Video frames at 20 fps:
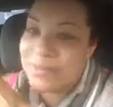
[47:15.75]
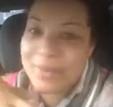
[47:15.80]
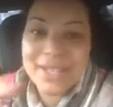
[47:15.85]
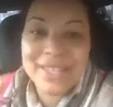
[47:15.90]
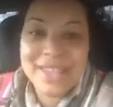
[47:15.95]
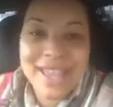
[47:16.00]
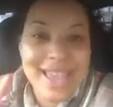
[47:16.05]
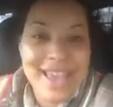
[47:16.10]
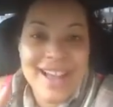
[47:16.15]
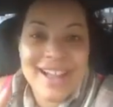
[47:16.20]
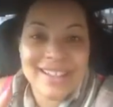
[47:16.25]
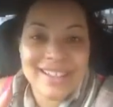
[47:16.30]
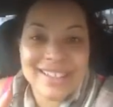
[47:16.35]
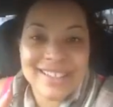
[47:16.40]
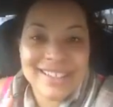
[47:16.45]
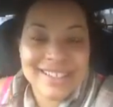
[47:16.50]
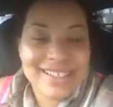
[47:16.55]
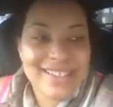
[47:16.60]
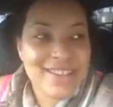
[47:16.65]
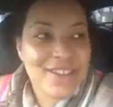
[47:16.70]
What the
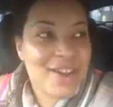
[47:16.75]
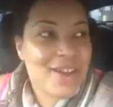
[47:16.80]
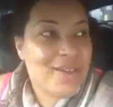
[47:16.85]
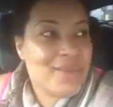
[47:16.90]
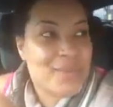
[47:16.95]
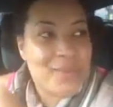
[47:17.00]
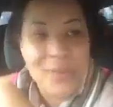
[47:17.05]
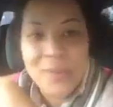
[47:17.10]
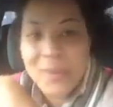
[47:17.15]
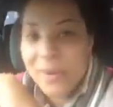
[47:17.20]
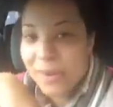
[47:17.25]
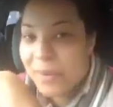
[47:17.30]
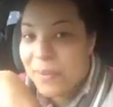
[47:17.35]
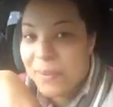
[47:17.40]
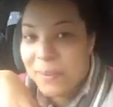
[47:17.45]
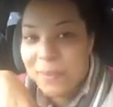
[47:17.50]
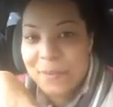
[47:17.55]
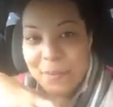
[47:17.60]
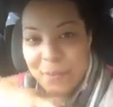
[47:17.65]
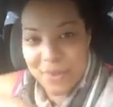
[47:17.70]
hell?
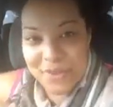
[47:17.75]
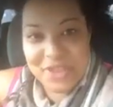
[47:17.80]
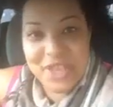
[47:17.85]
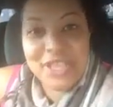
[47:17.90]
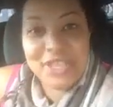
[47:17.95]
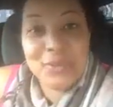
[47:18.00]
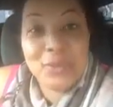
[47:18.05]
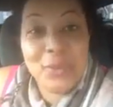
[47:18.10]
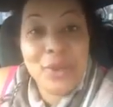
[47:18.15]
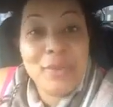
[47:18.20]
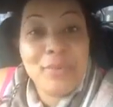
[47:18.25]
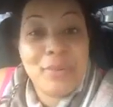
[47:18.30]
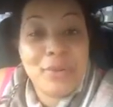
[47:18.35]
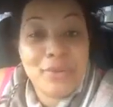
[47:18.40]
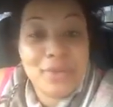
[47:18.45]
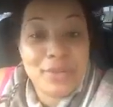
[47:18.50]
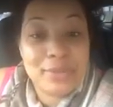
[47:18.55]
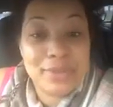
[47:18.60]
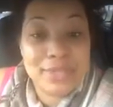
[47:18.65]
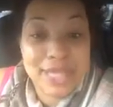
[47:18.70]
With us
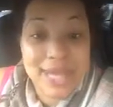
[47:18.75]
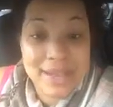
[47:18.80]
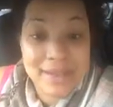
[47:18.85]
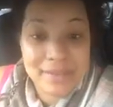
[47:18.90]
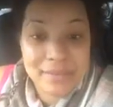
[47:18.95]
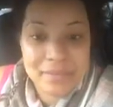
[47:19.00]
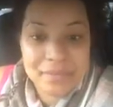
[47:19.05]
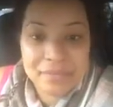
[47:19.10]
reproducing.